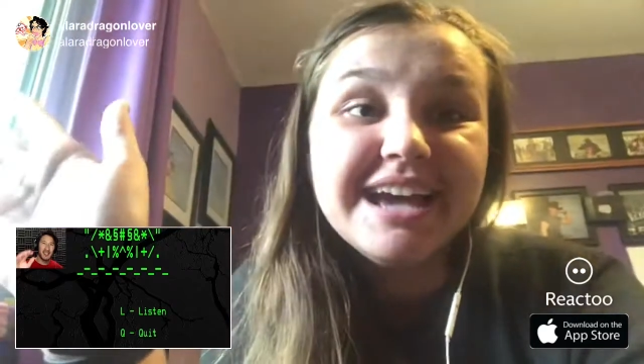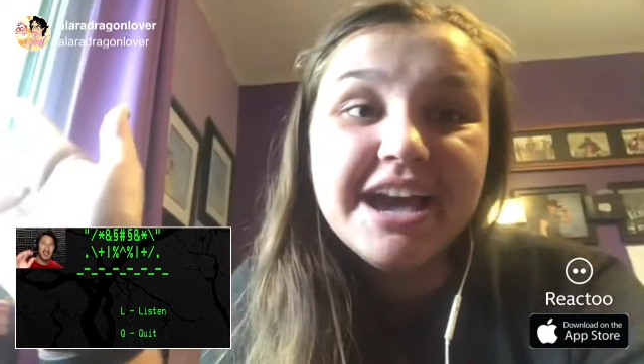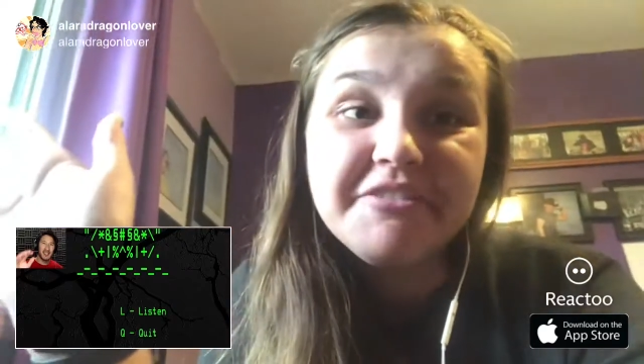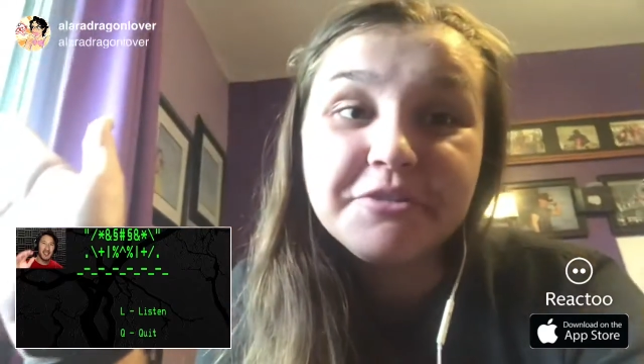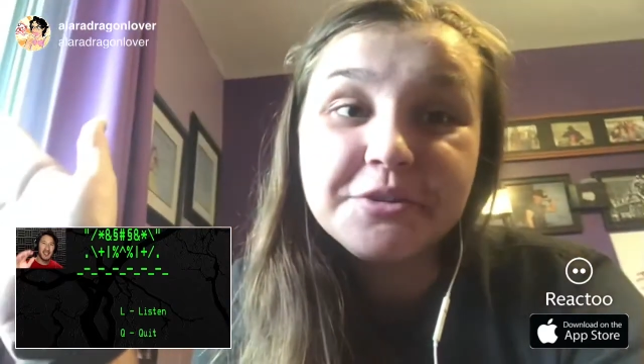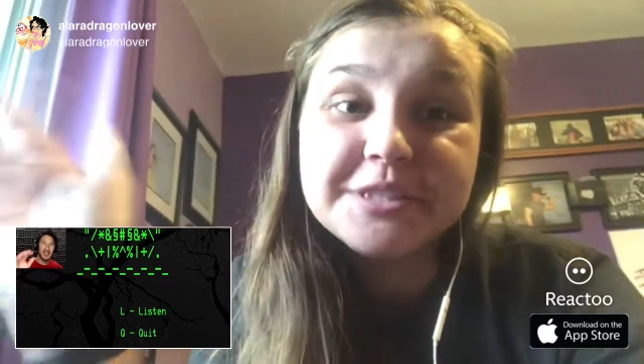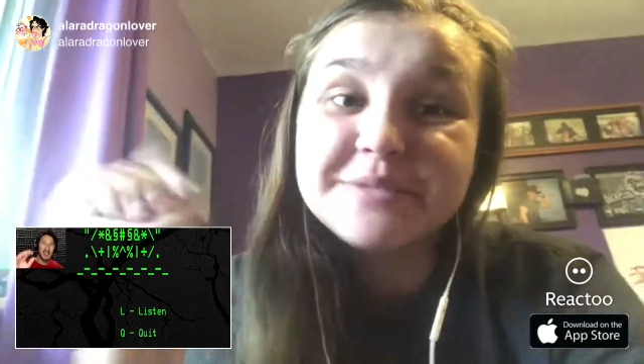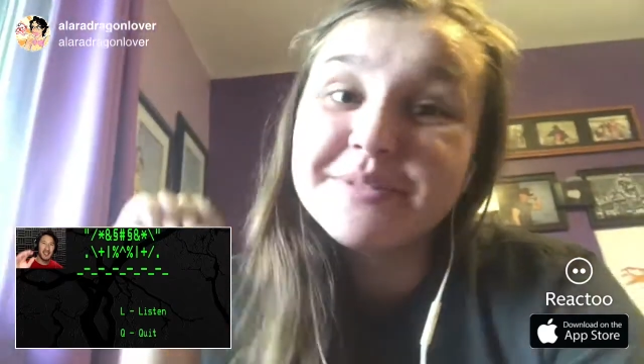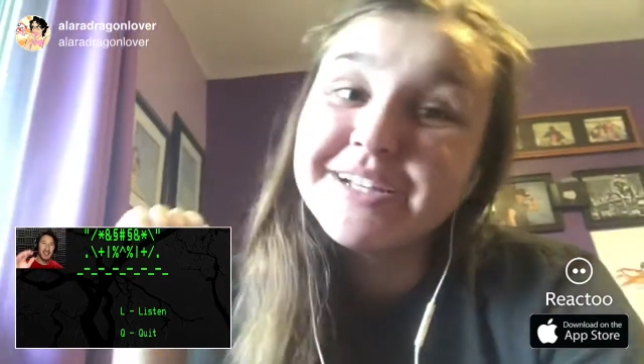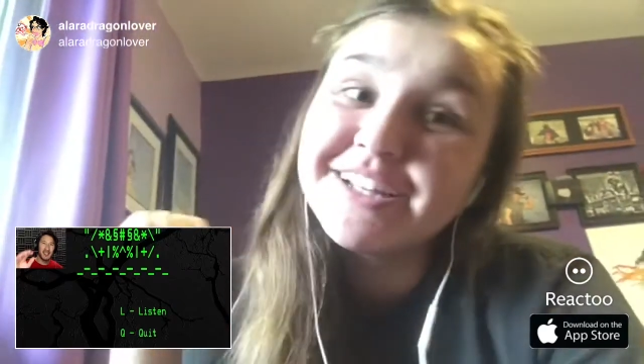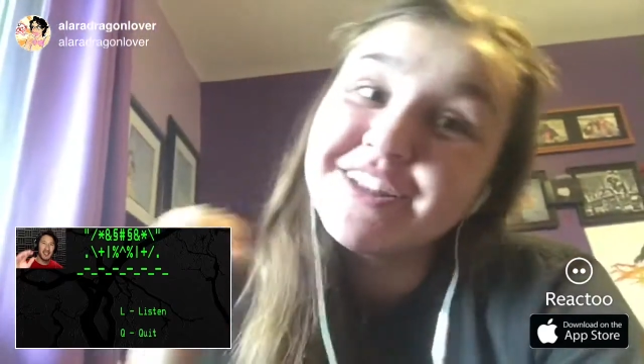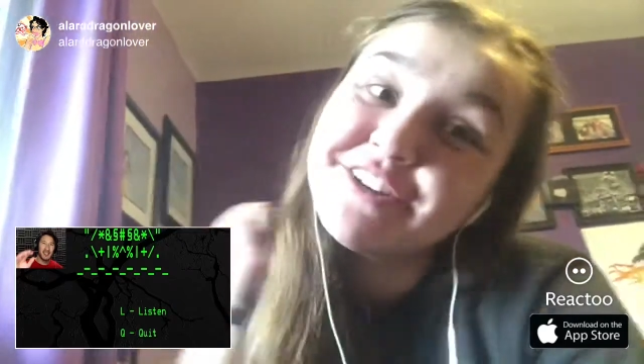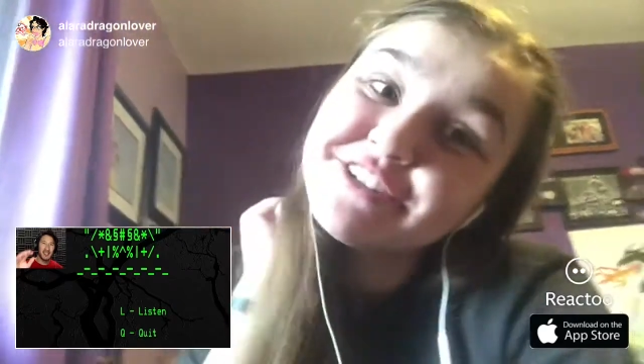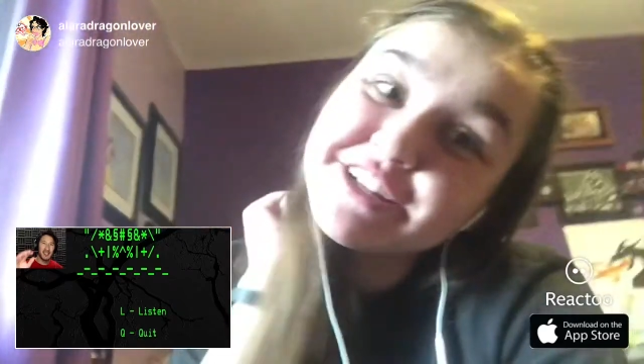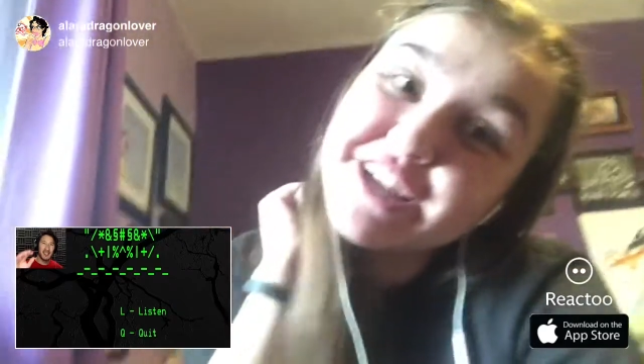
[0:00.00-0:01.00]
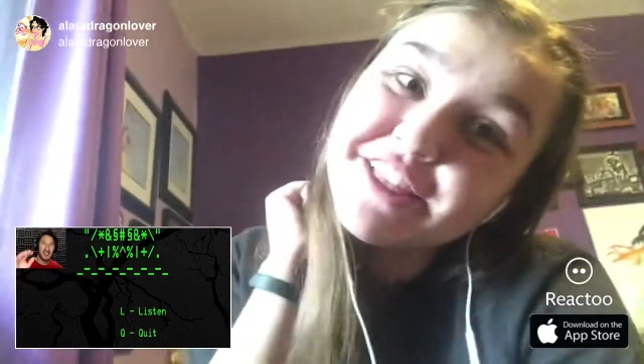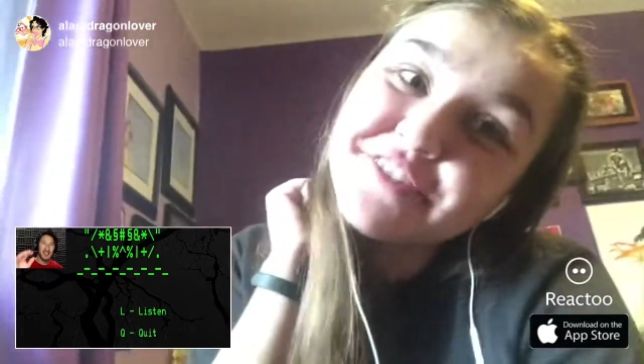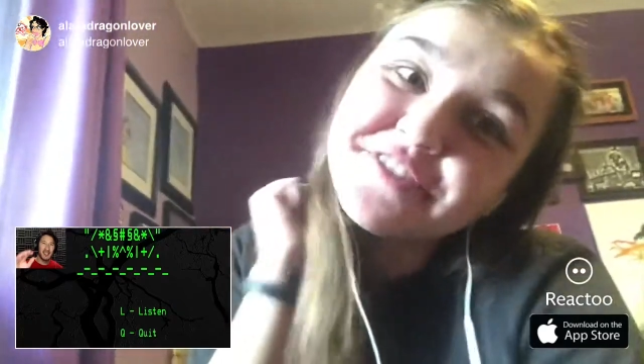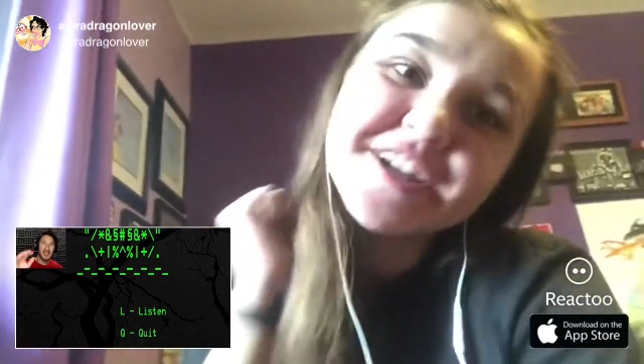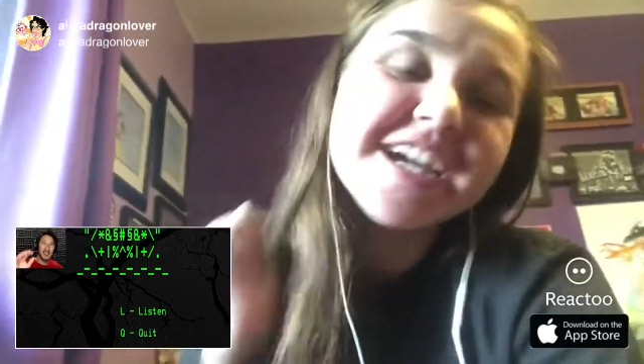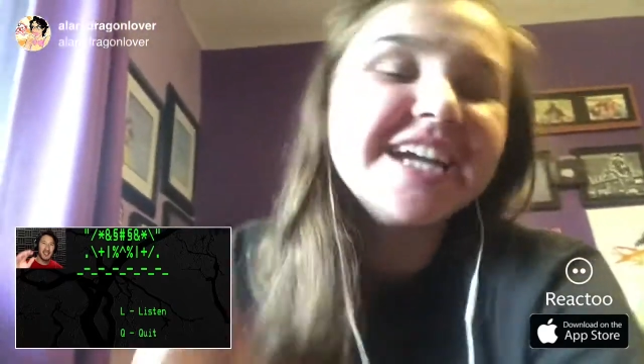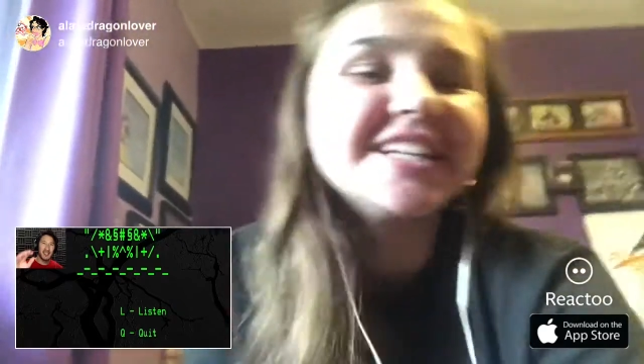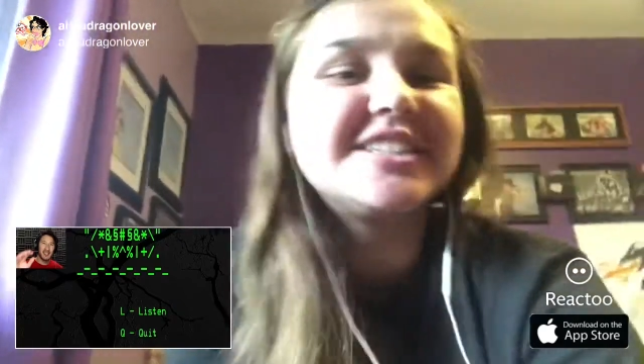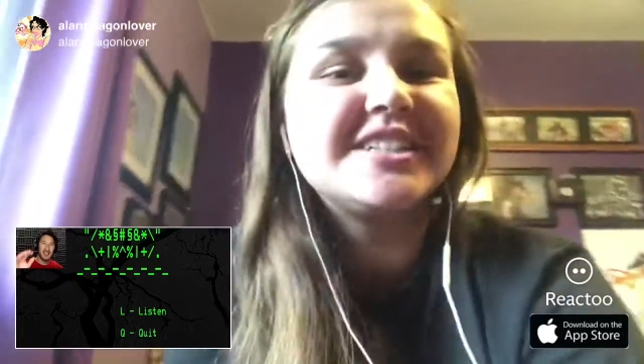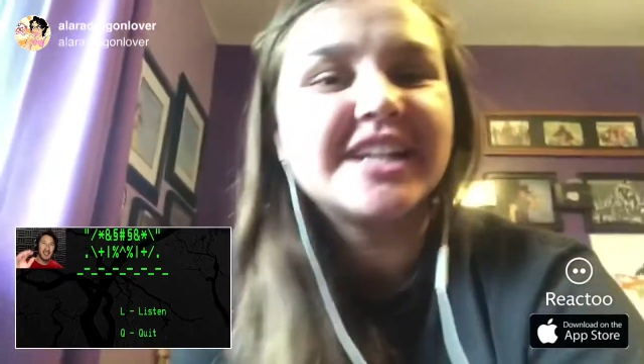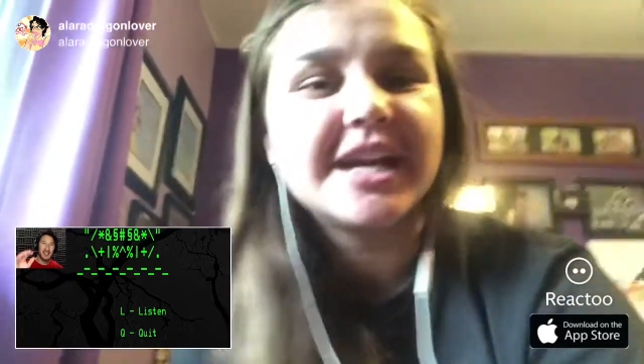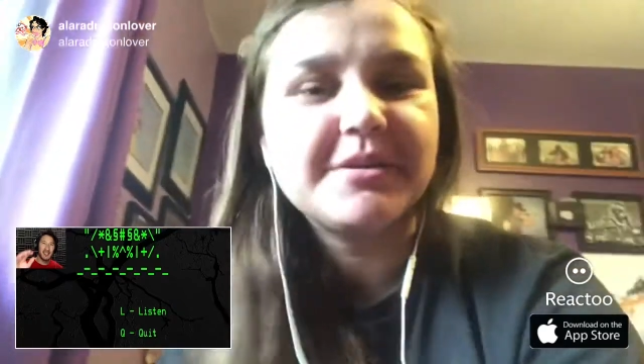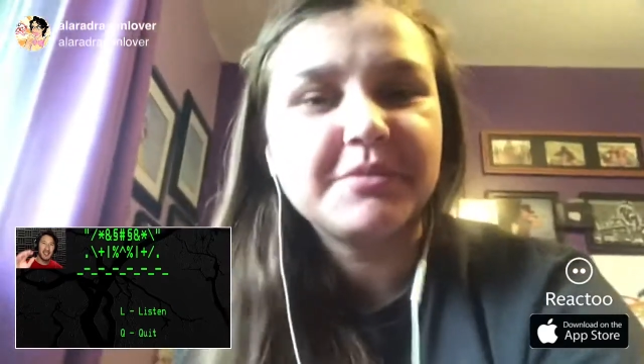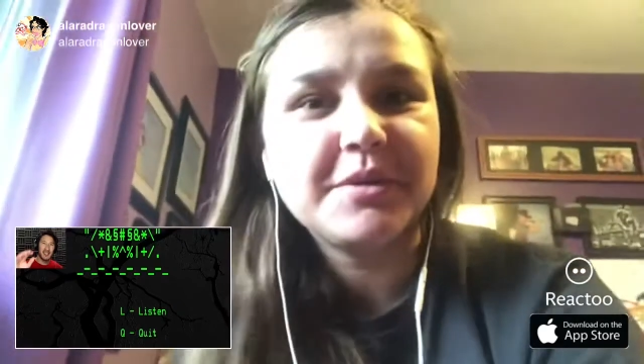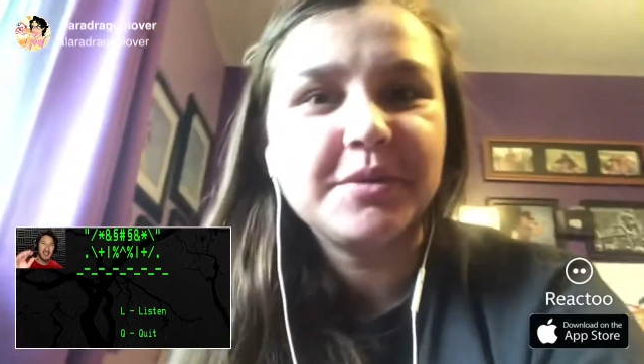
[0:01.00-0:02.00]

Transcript: everyone, it's me, Alara Dragon Liver, and today I'm